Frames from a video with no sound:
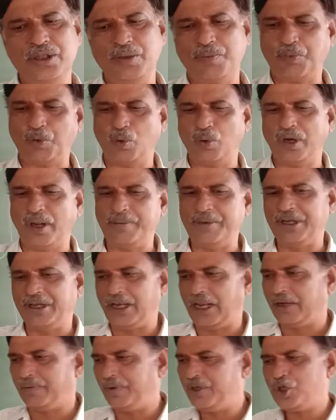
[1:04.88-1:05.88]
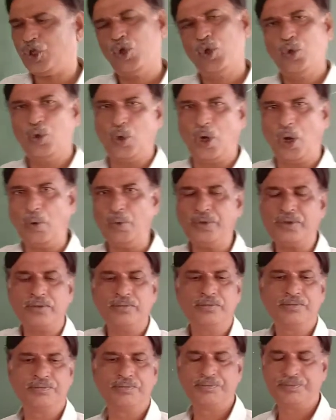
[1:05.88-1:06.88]
programming language, no doubt.
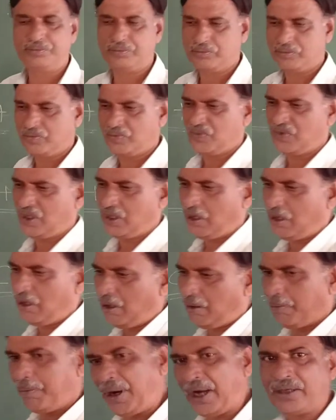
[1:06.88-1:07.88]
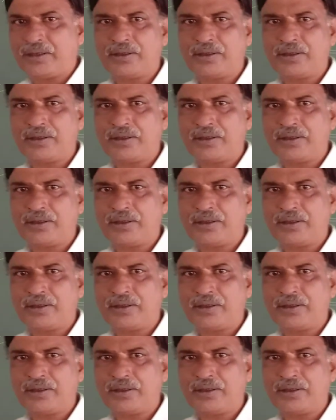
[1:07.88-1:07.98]
But